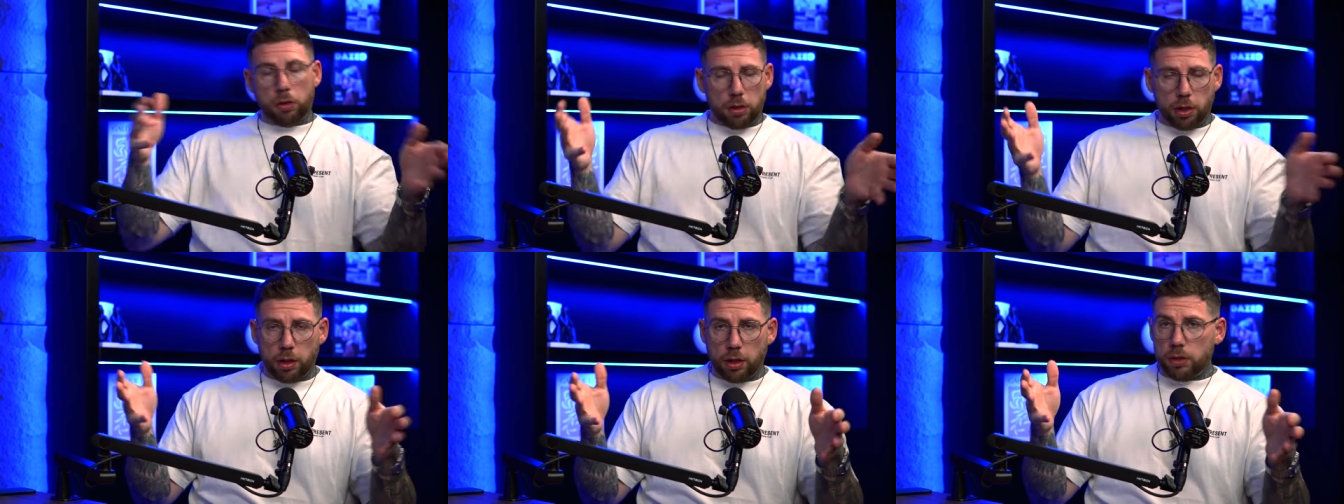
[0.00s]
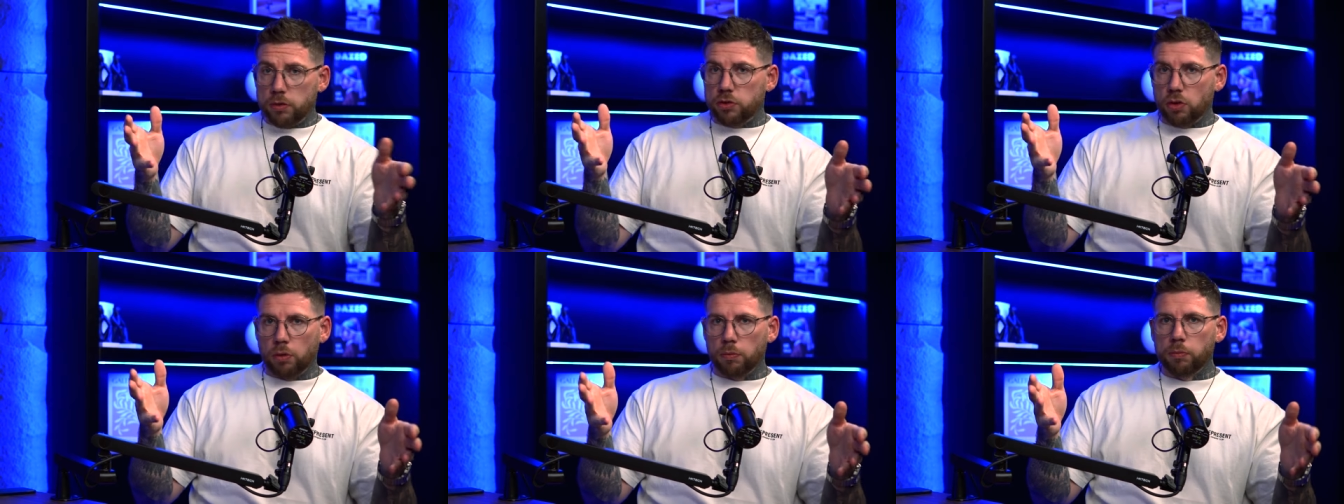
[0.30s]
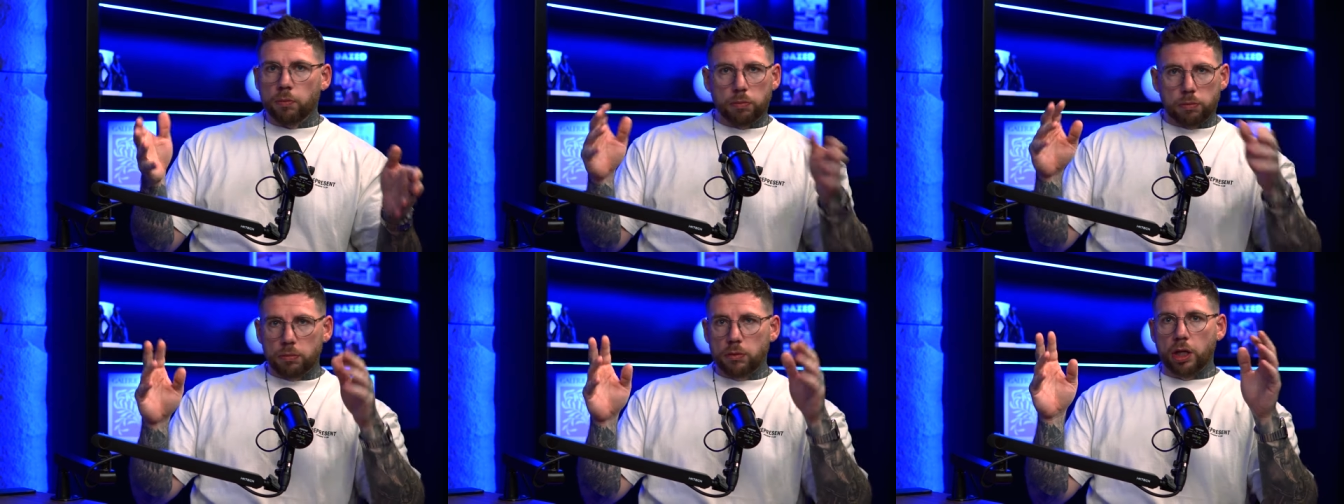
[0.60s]
that has
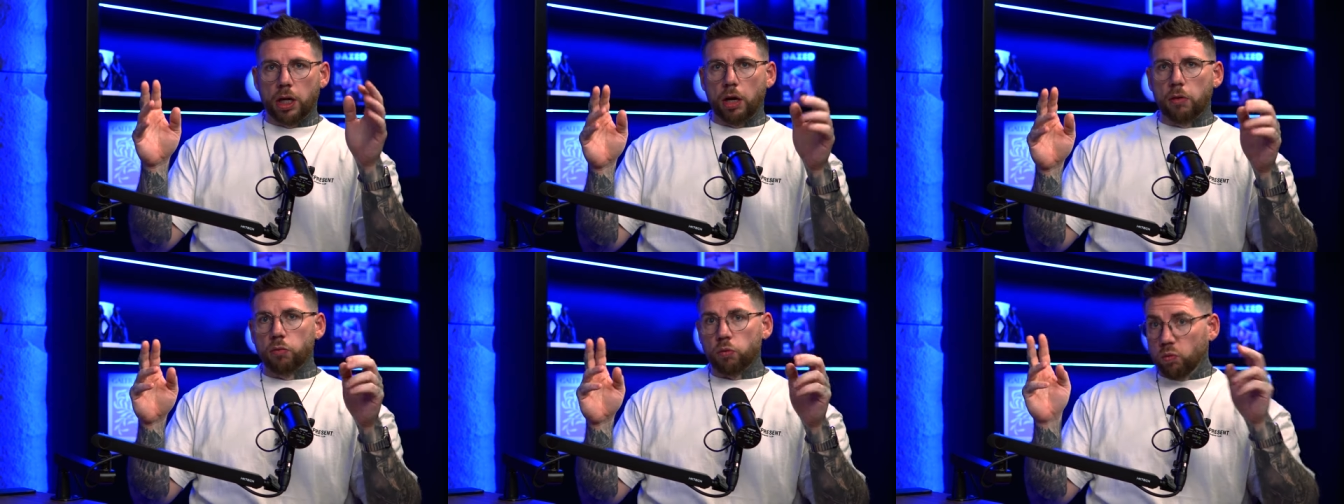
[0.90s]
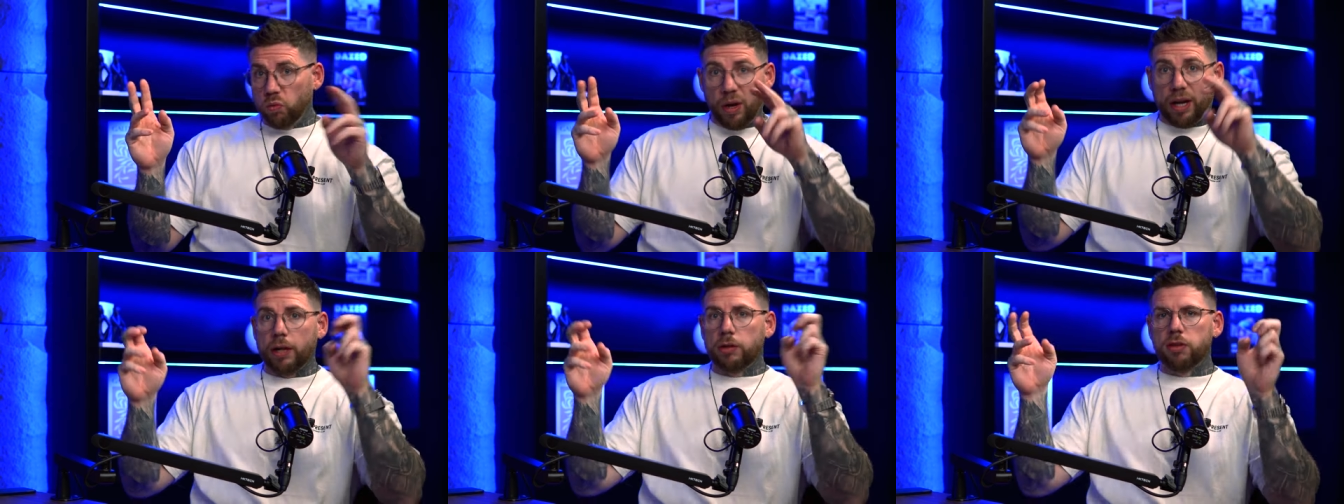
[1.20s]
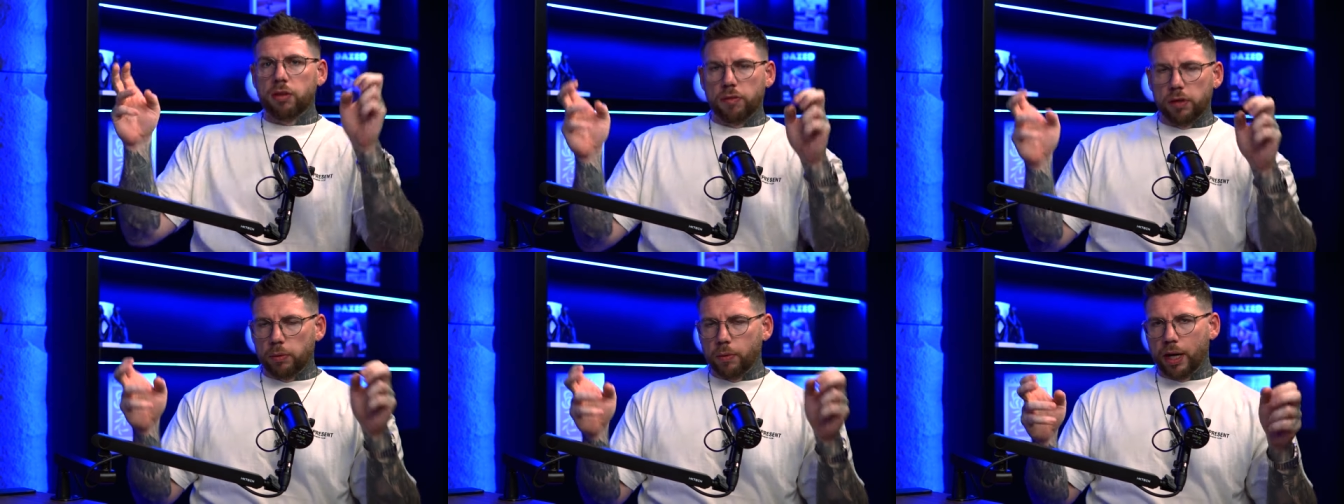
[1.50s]
done, you know,
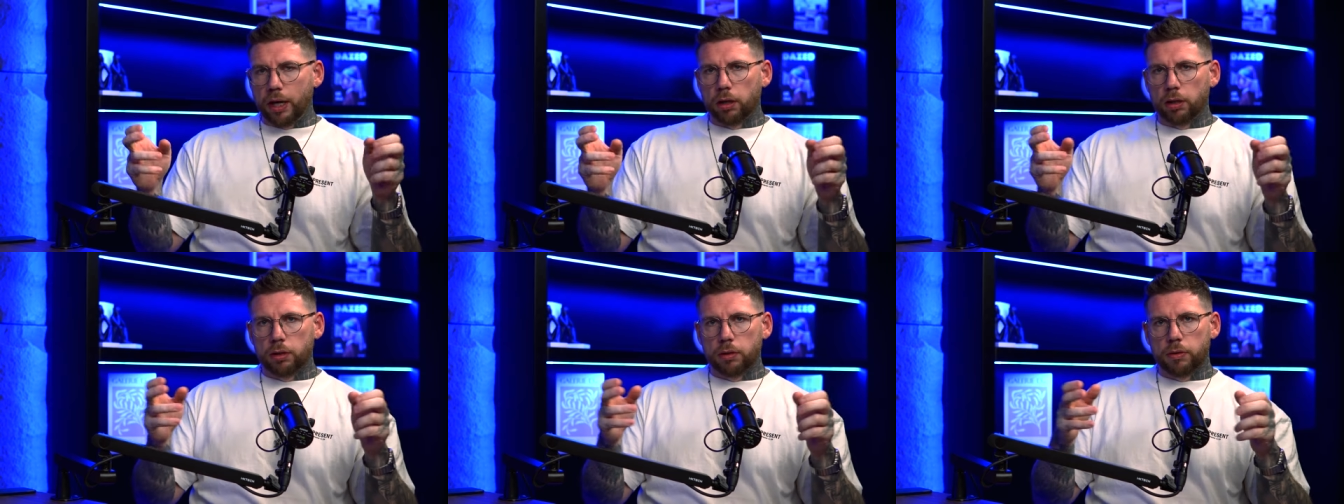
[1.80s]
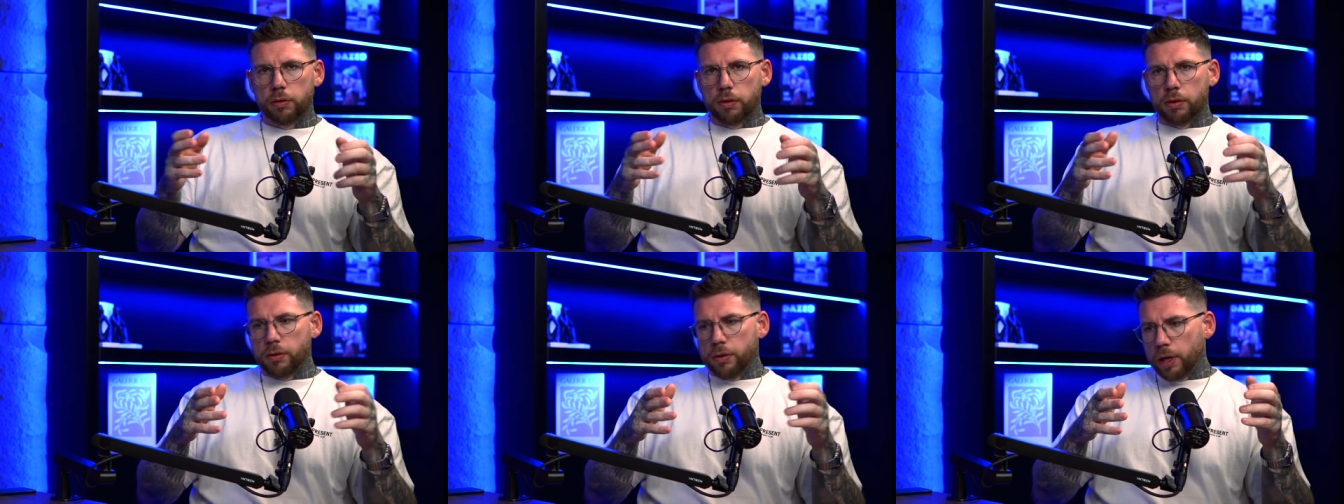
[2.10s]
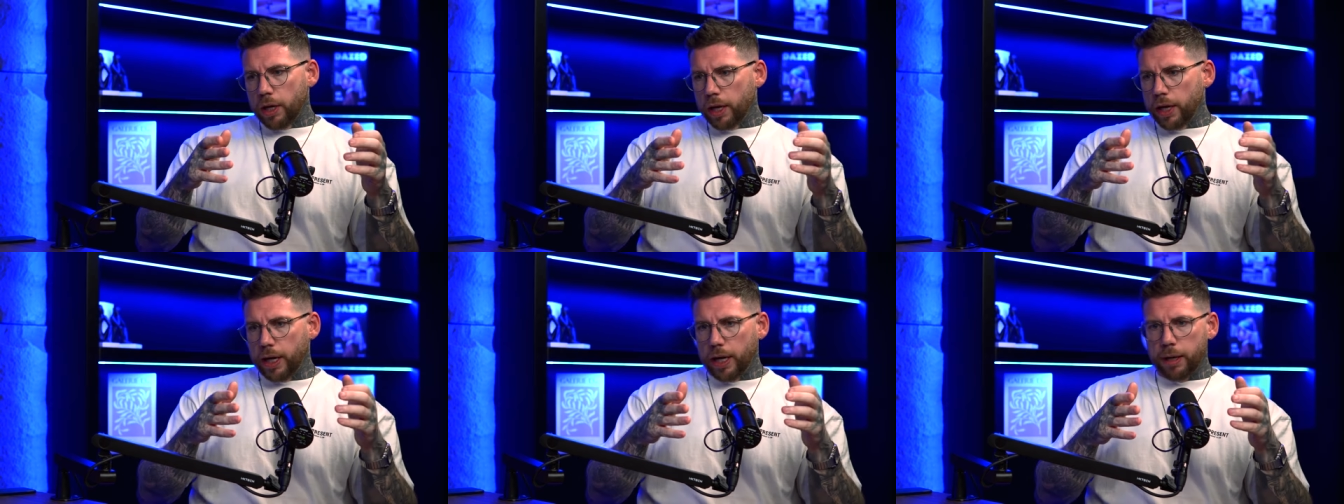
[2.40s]
relatively well,
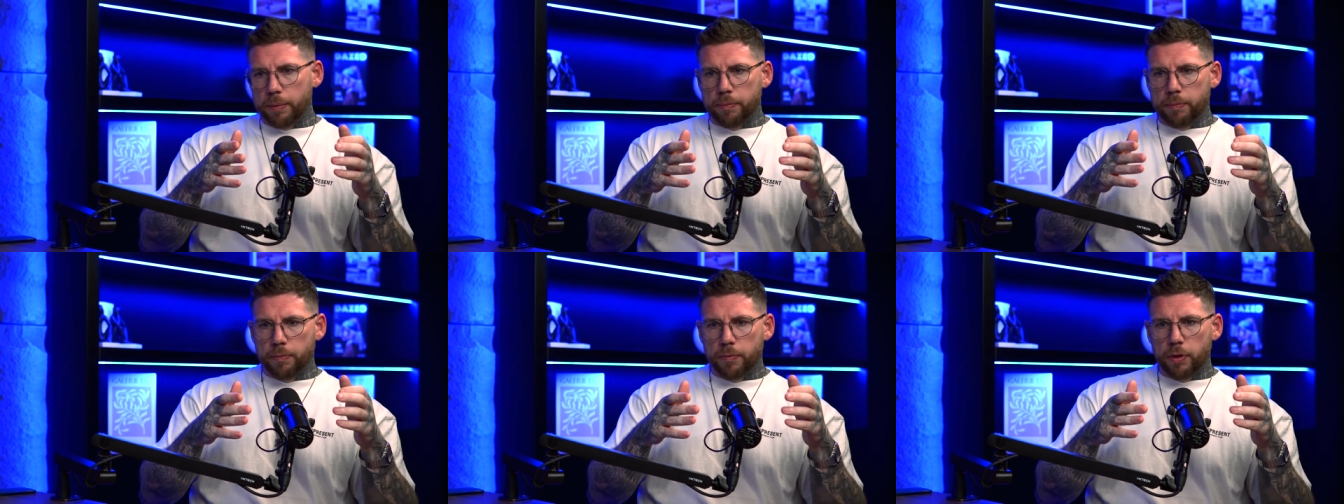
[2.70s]
um,